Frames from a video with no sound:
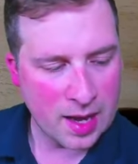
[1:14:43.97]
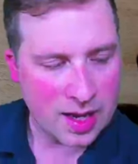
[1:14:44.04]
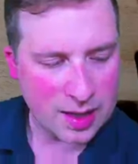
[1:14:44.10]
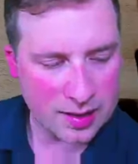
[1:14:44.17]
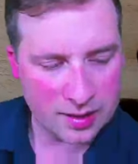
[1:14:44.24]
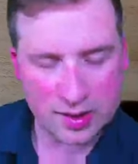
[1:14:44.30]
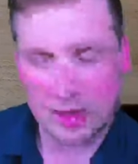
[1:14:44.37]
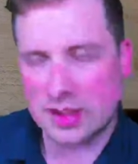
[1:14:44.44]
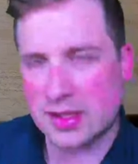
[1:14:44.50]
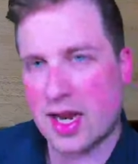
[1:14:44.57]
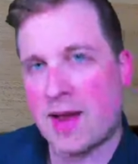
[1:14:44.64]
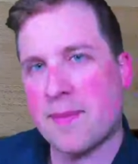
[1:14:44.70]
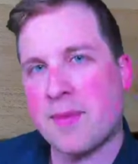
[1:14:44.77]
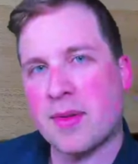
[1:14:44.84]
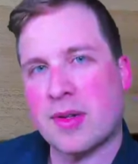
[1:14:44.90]
Until next
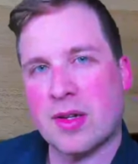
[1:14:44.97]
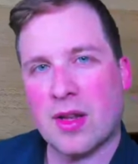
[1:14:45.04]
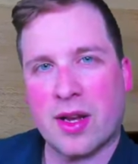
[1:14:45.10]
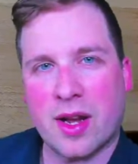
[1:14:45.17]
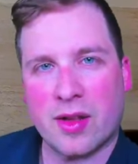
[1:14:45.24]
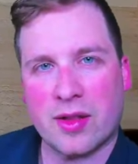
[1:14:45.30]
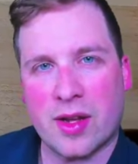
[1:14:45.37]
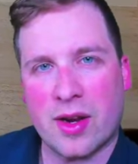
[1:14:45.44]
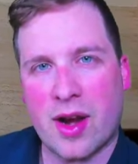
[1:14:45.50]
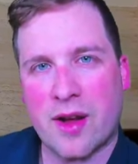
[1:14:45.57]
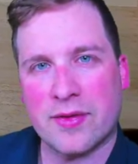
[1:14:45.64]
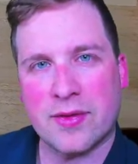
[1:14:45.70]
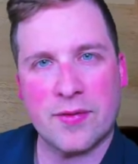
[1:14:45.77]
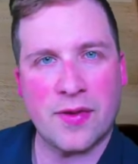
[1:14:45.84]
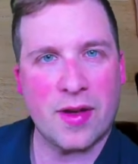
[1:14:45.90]
time, good luck out there,
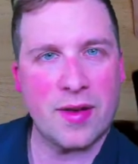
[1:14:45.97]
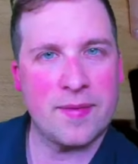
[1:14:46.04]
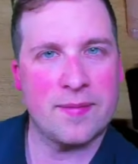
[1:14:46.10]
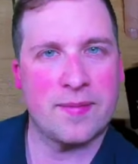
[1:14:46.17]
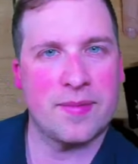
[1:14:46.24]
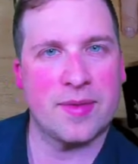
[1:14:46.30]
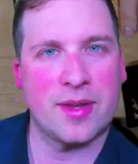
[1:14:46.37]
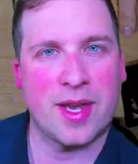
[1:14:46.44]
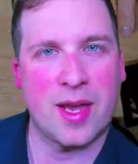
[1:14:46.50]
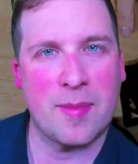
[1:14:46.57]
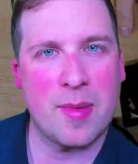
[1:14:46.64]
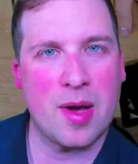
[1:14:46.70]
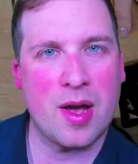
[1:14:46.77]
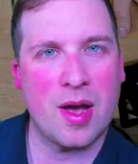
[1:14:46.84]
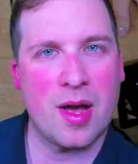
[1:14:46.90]
have some fun,
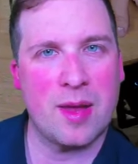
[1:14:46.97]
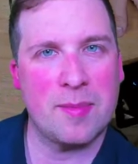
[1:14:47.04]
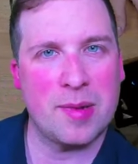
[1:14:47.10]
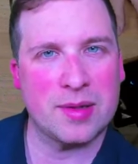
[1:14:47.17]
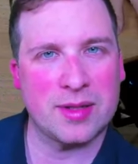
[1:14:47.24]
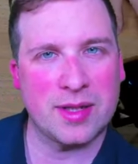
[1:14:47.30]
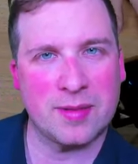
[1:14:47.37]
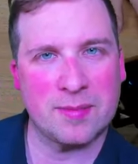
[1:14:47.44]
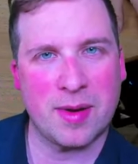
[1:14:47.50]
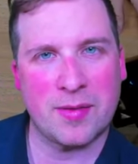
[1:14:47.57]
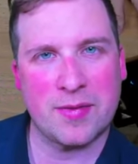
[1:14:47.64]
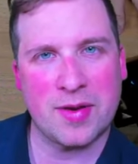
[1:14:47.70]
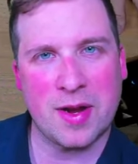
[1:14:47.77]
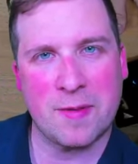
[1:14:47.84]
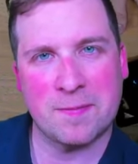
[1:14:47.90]
keep on building. Bye
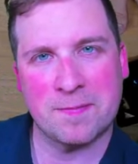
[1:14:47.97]
for now.